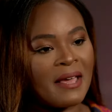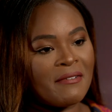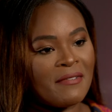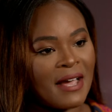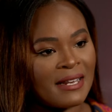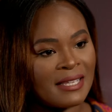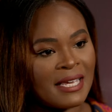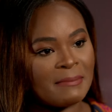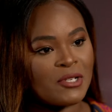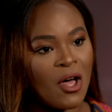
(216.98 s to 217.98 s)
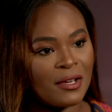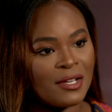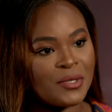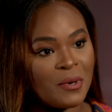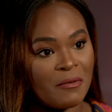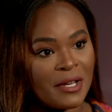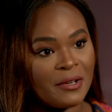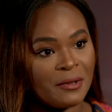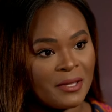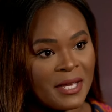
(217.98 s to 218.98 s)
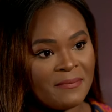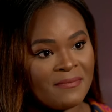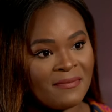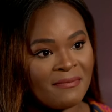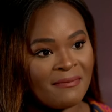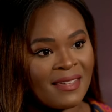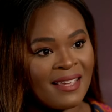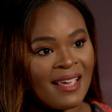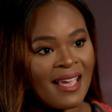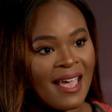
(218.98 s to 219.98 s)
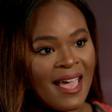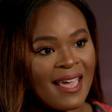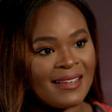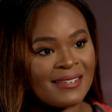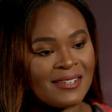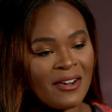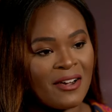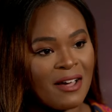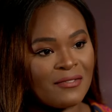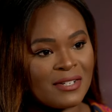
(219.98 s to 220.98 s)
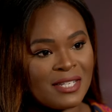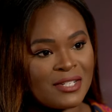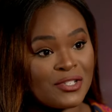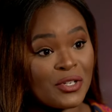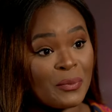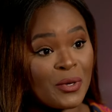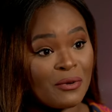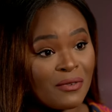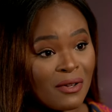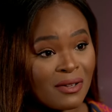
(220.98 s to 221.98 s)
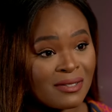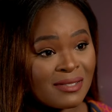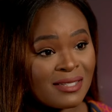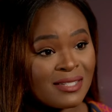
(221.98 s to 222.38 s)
but I finally am talking to her regularly, and our conversations are beautiful.